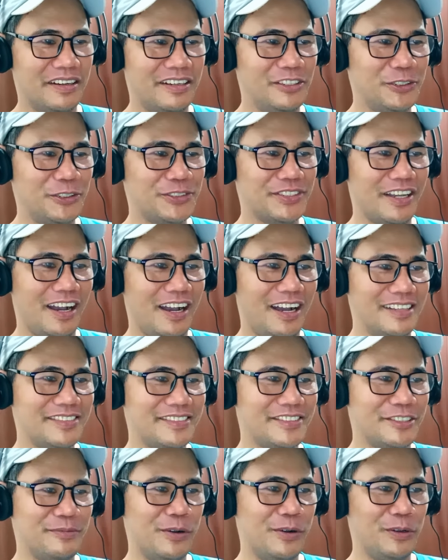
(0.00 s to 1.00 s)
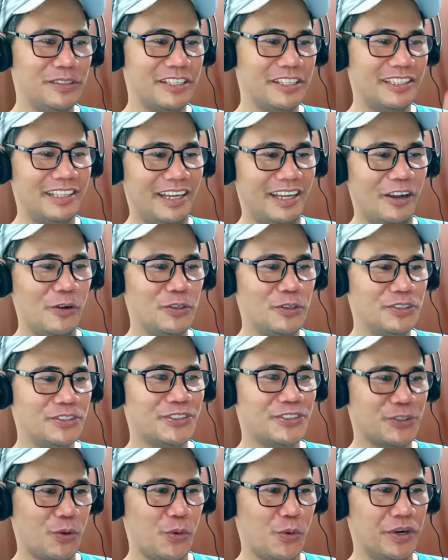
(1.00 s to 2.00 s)
He looks awesome holding that
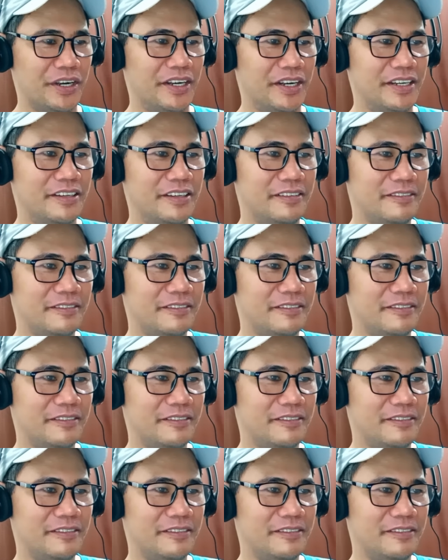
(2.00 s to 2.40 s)
sword.